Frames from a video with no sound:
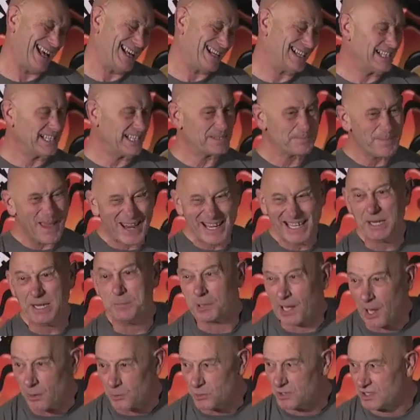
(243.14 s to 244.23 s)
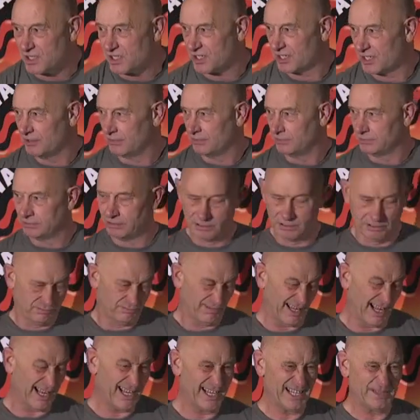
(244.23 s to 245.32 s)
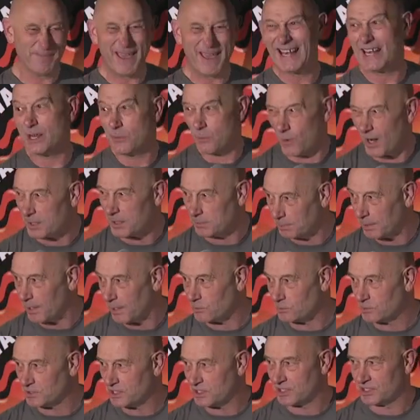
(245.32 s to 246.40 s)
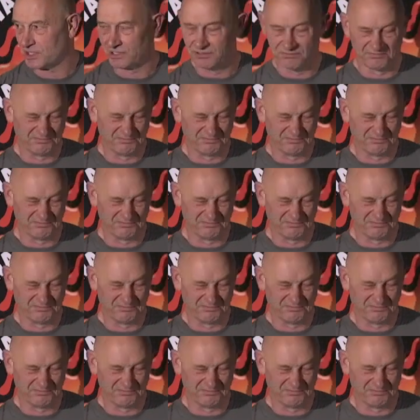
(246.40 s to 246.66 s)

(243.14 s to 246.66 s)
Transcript: It's mainly blokes. It's mainly white blokes,